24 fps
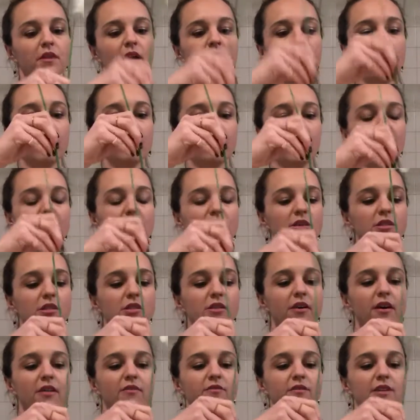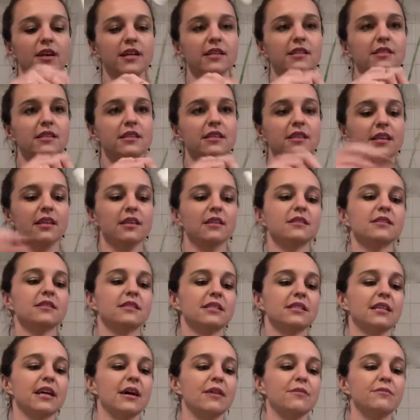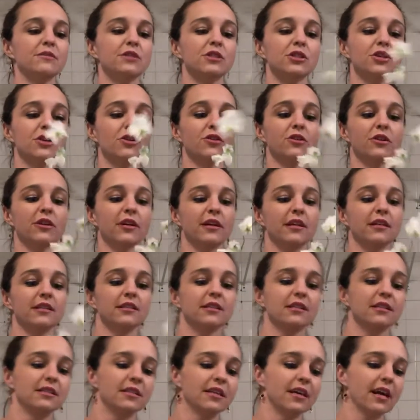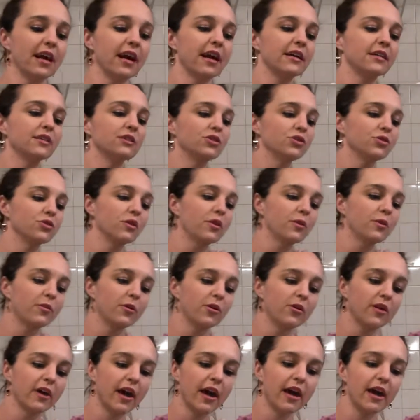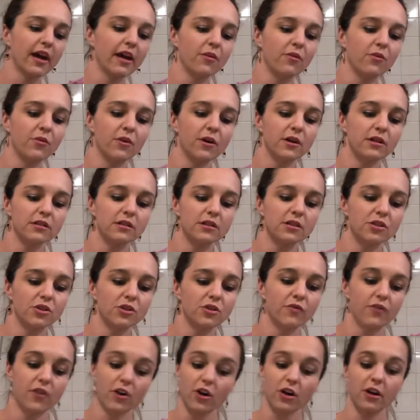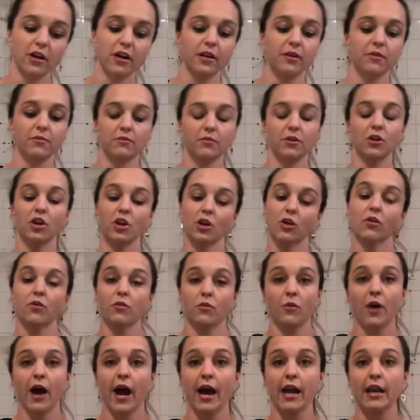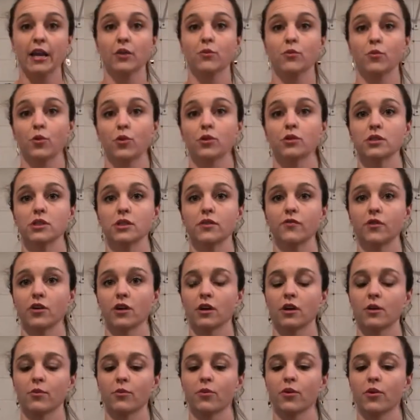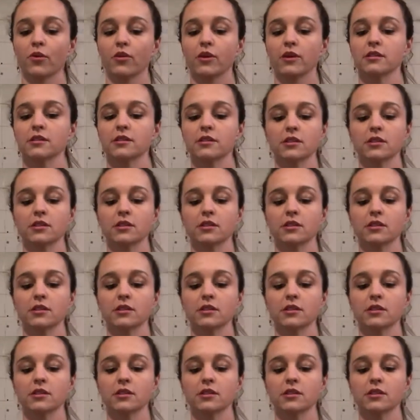And they also have nice thin stems, so they're easy to get into a bouquet once you've already, you know, added most of your components